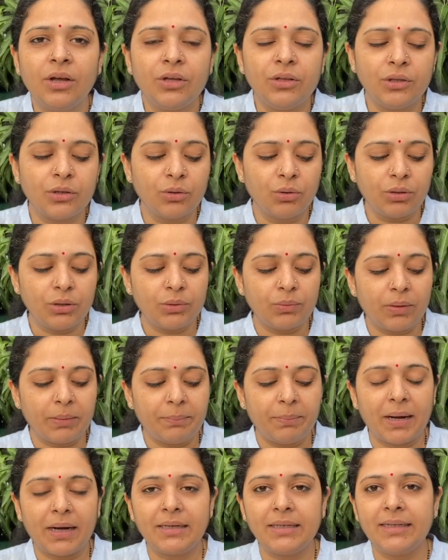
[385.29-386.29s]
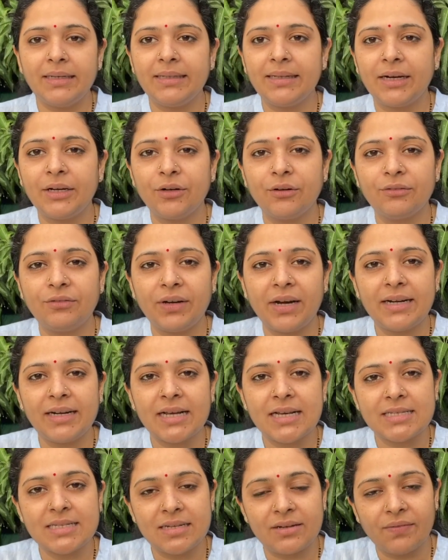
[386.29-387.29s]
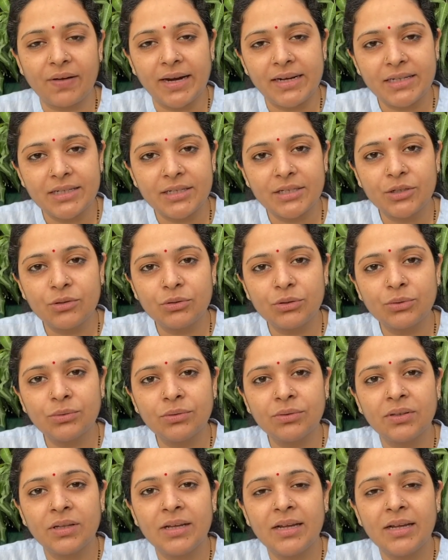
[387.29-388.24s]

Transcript: You go to a party that your friend has invited you to